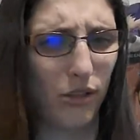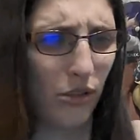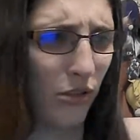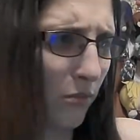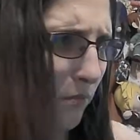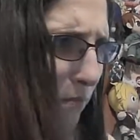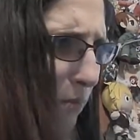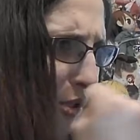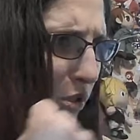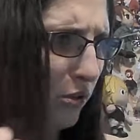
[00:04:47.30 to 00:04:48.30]

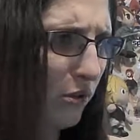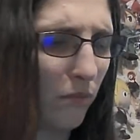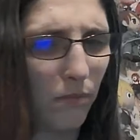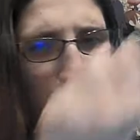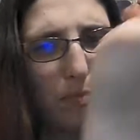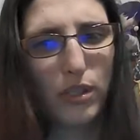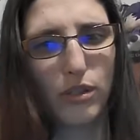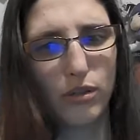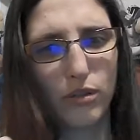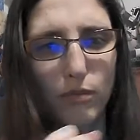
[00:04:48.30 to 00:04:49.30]

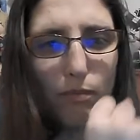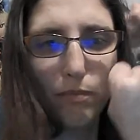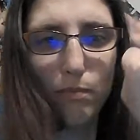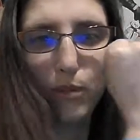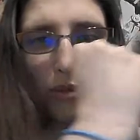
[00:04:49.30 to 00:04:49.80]
Nothing is said.